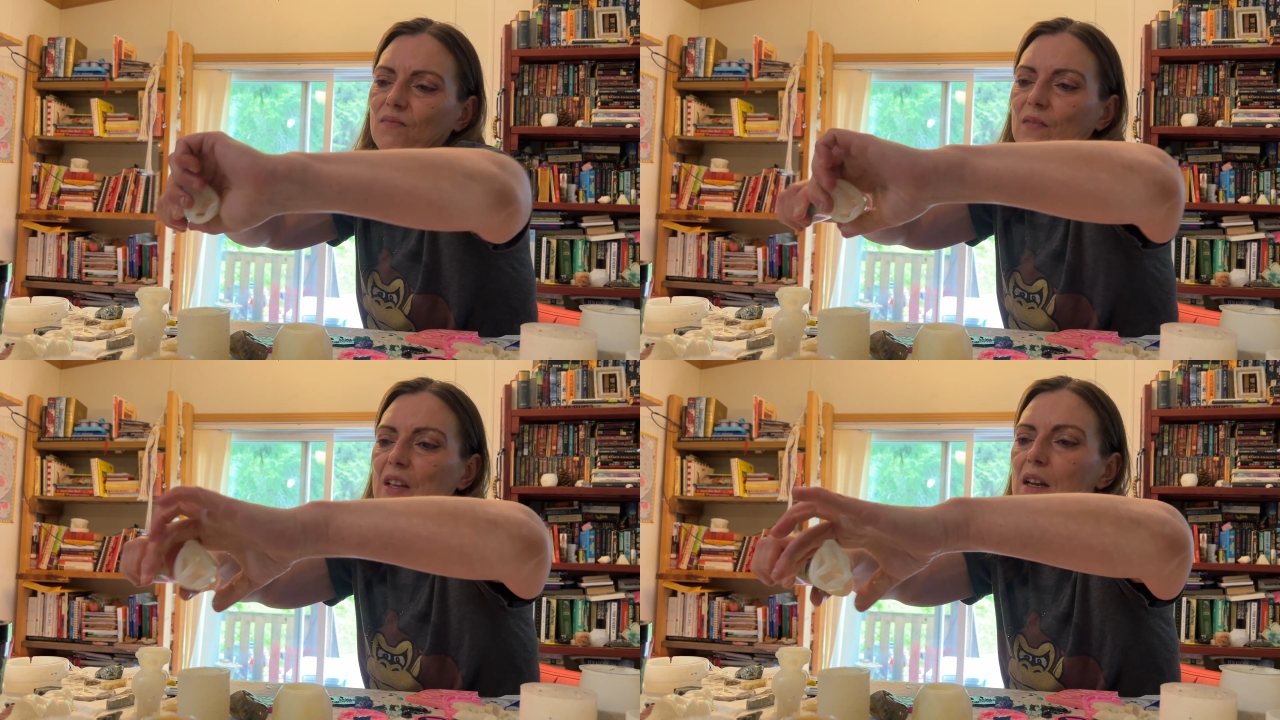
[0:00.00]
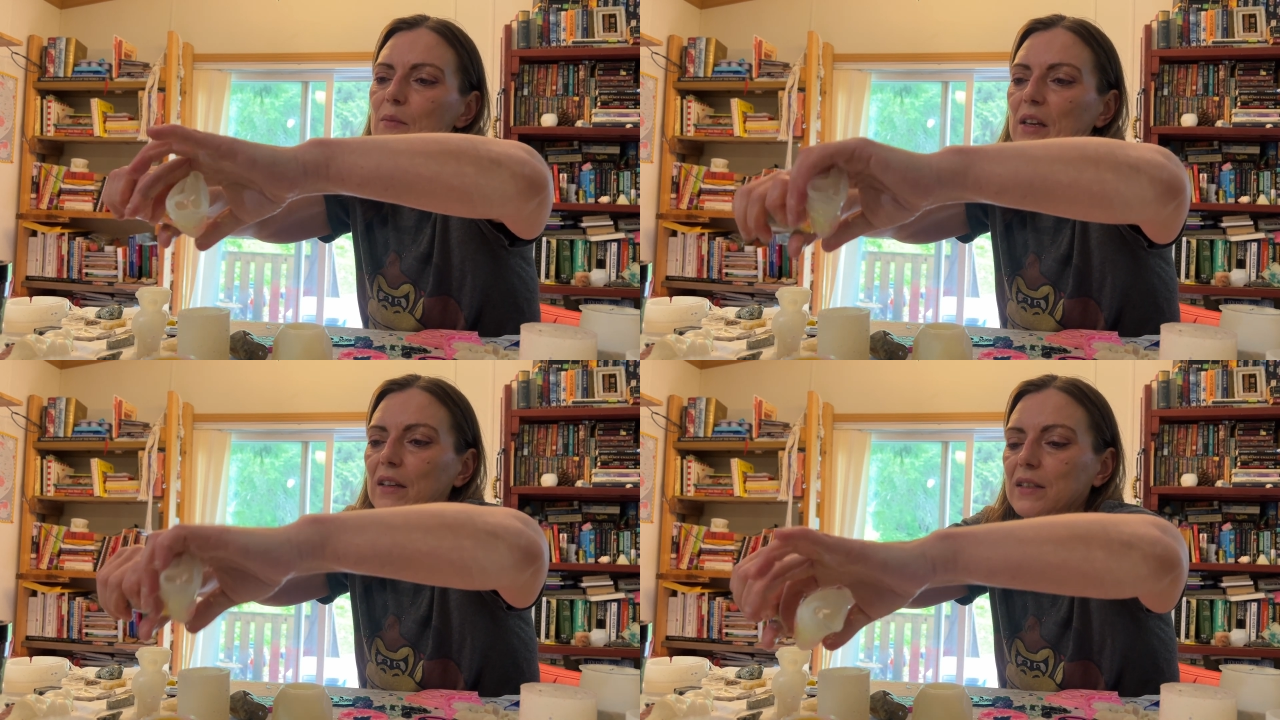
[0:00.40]
Damn
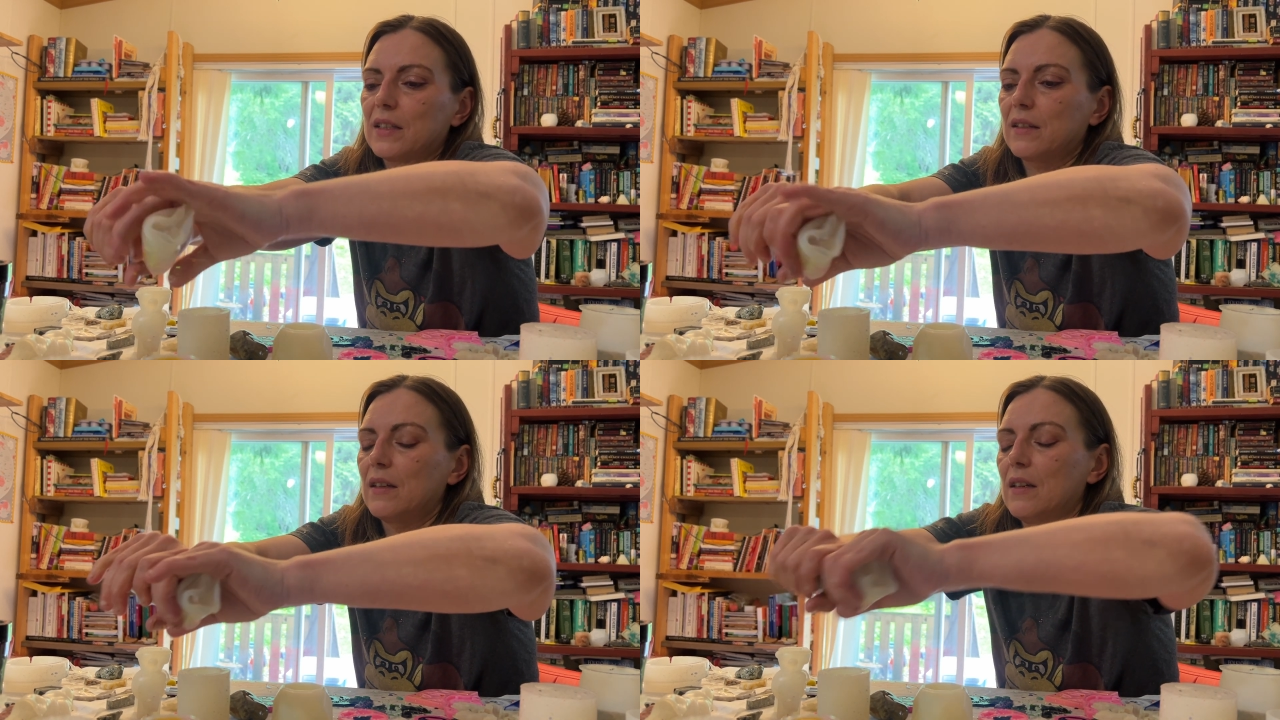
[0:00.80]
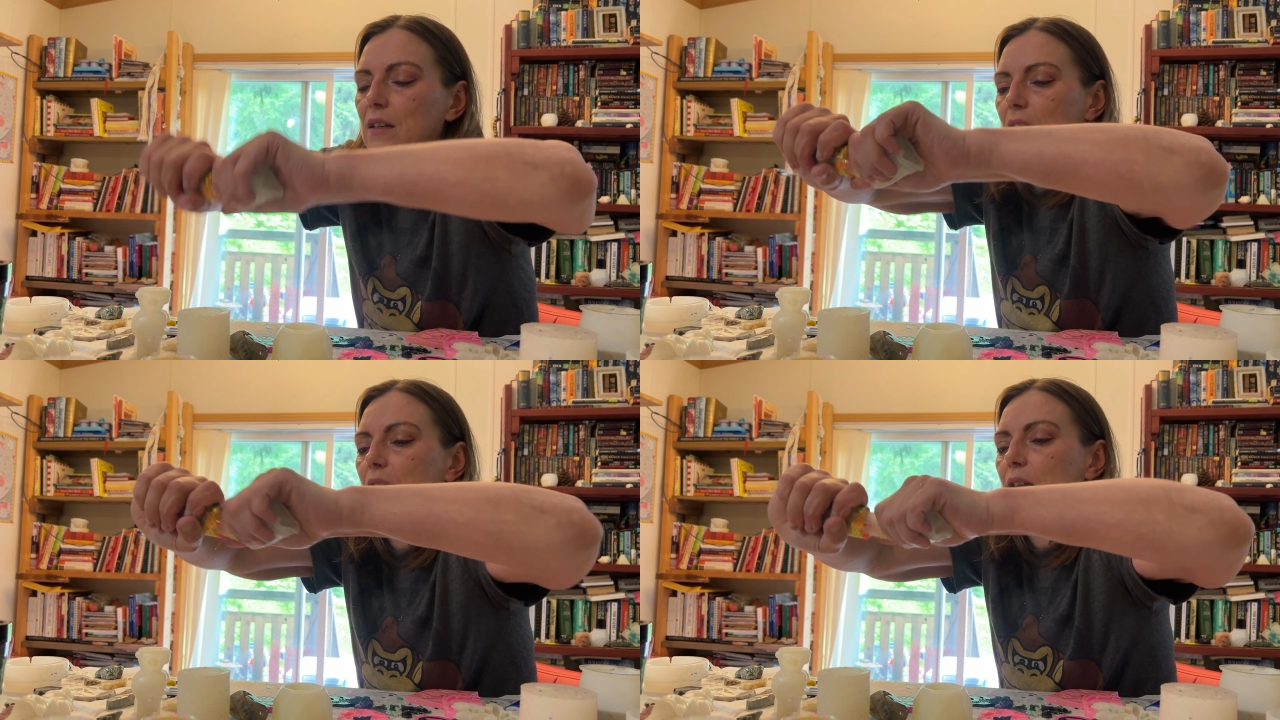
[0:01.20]
it.
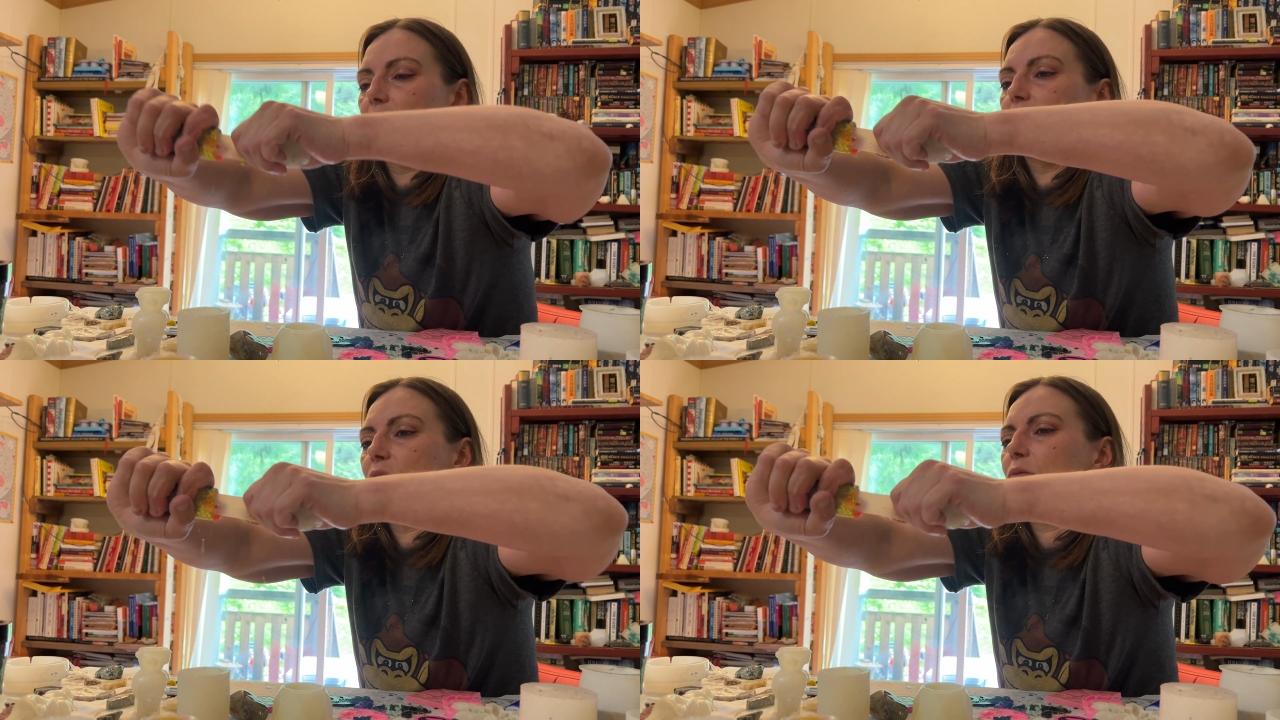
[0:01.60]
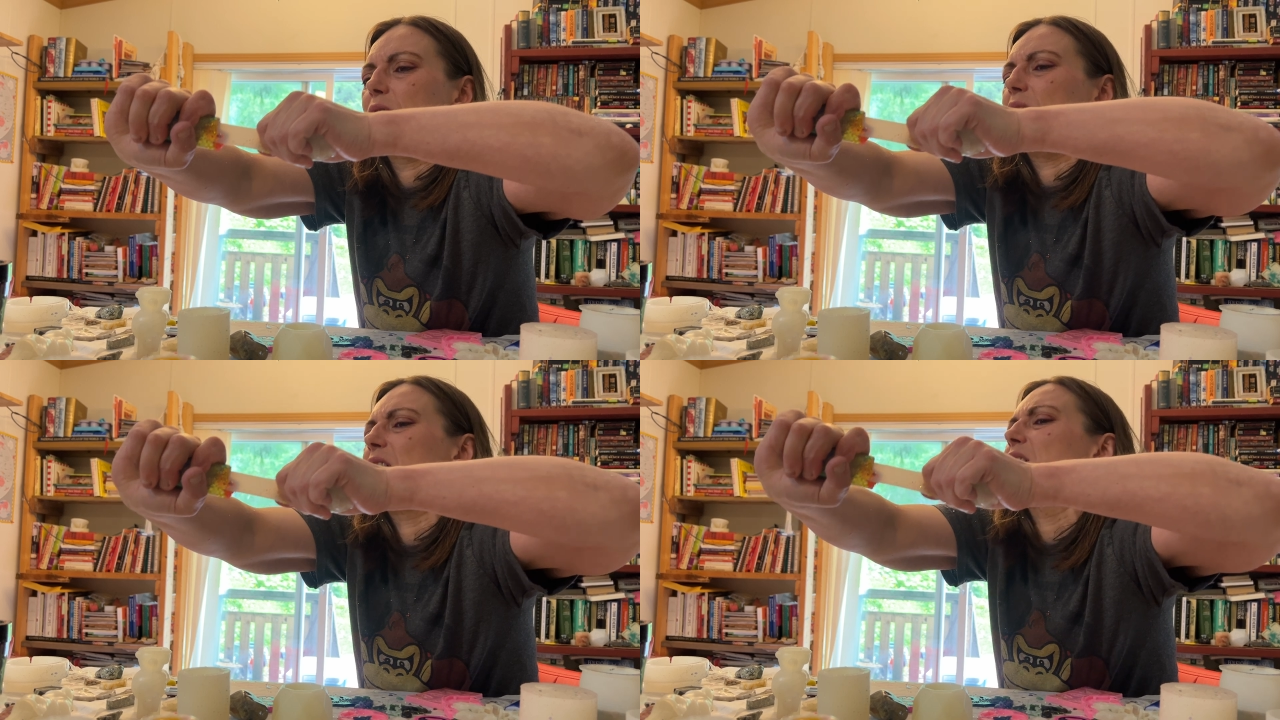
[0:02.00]
It's so
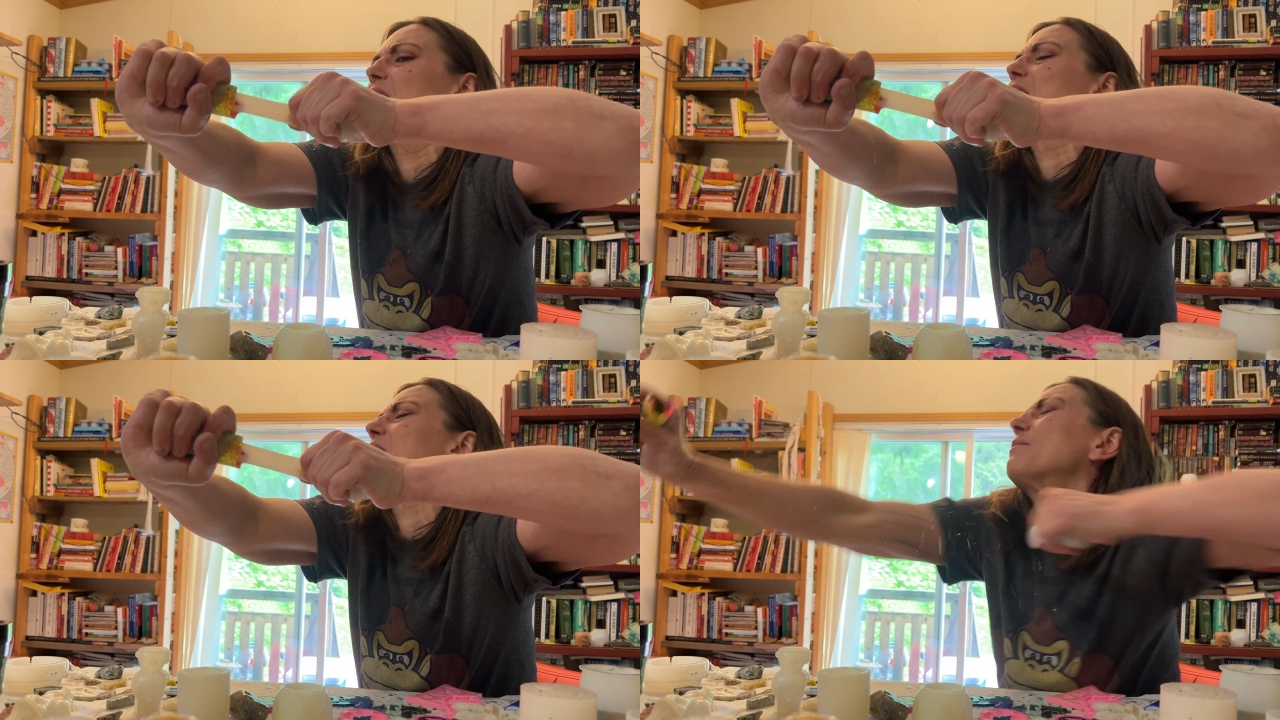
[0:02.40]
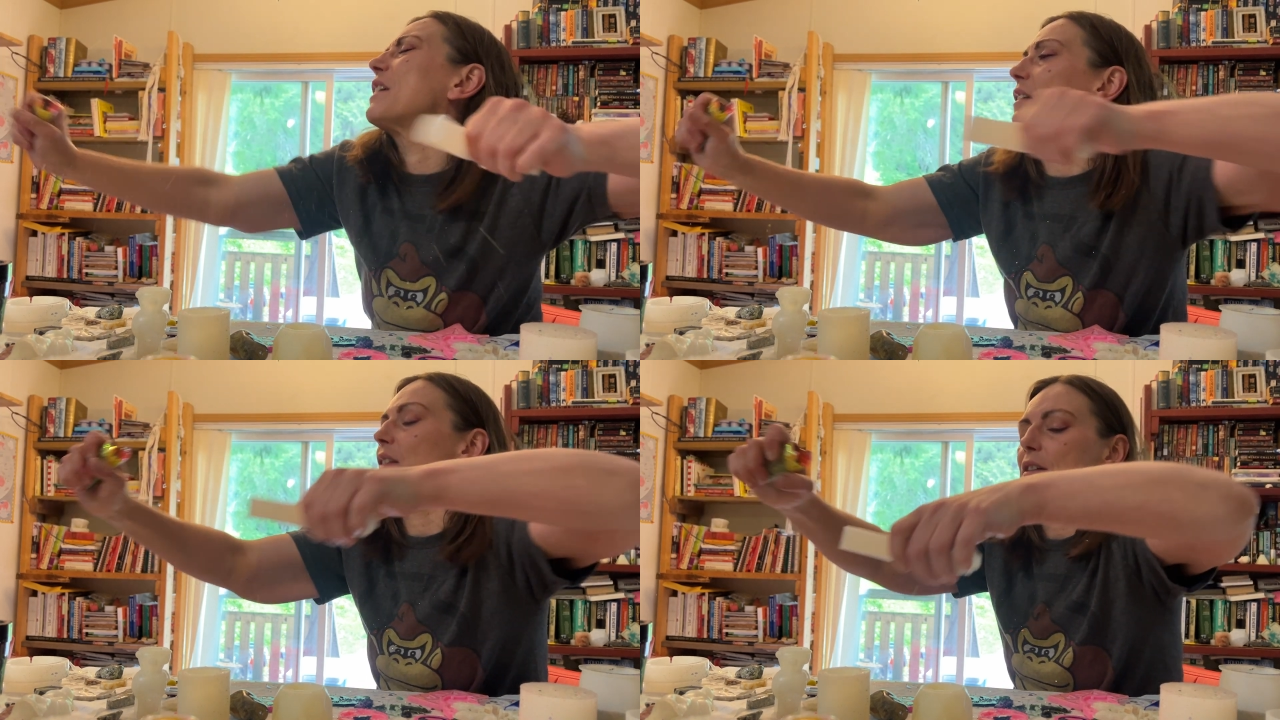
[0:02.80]
hard to
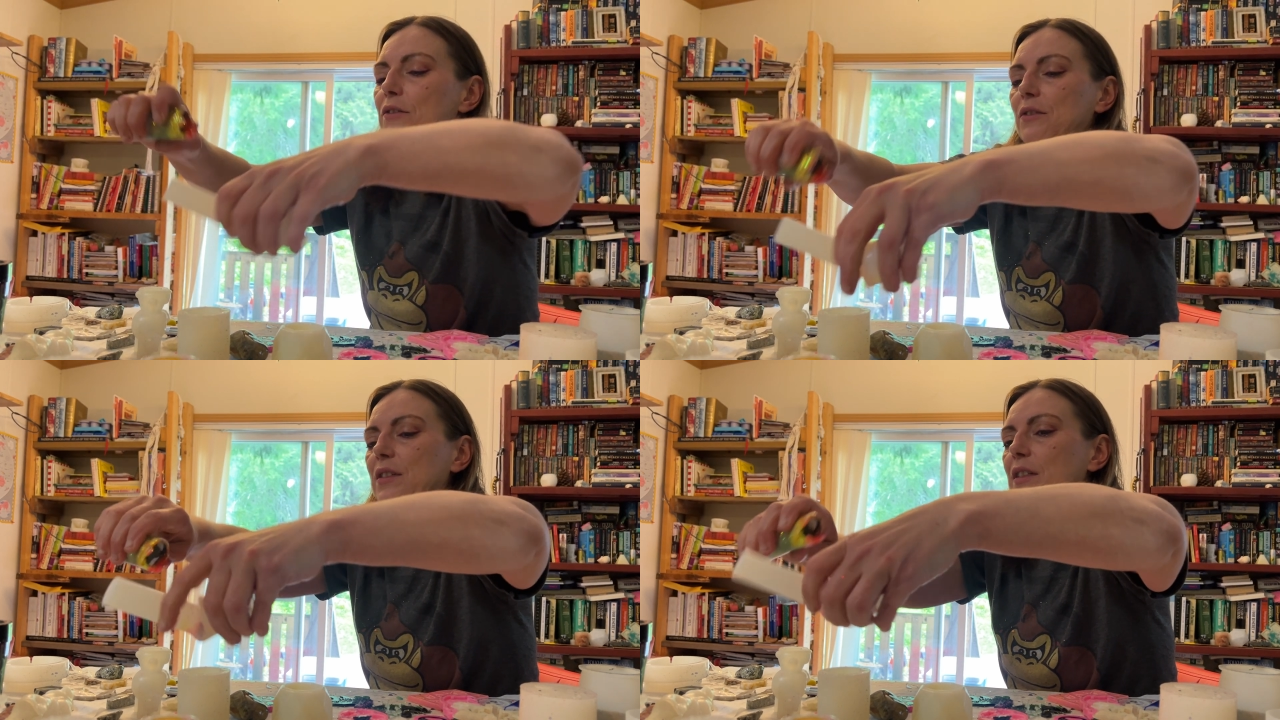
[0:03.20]
make lighters.